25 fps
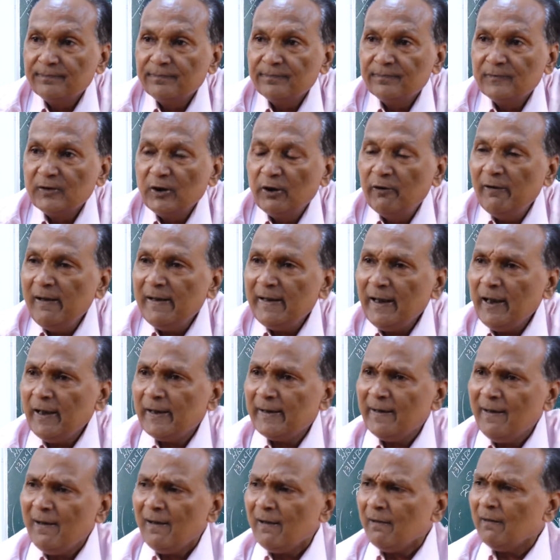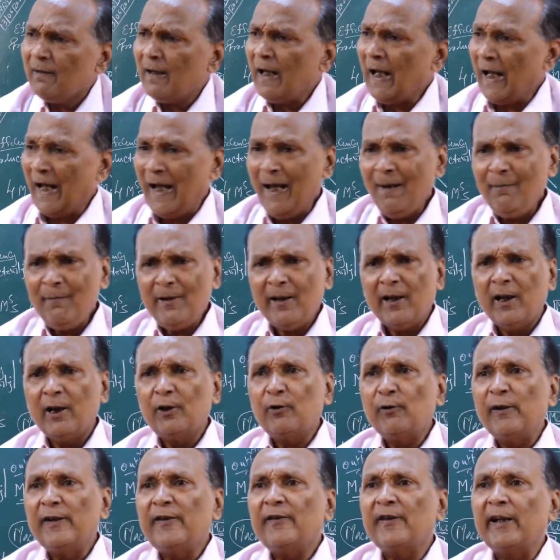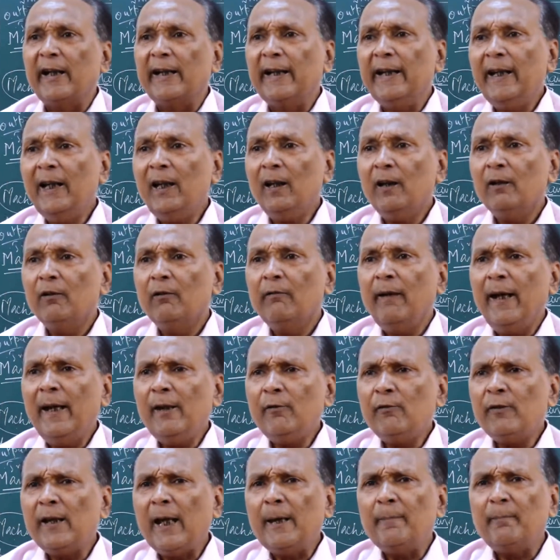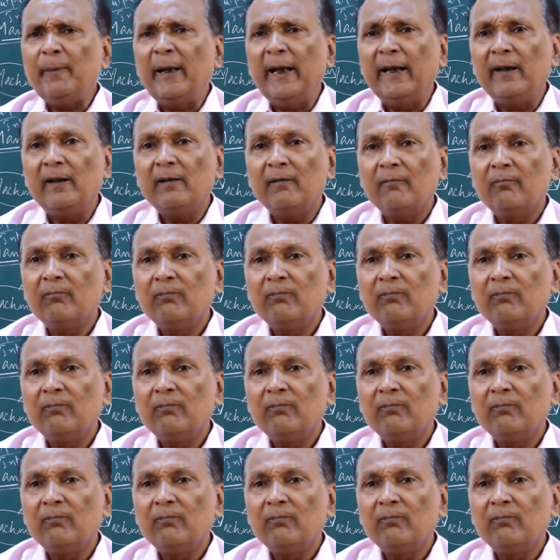You will say, sir, I am here to study, why should I paint?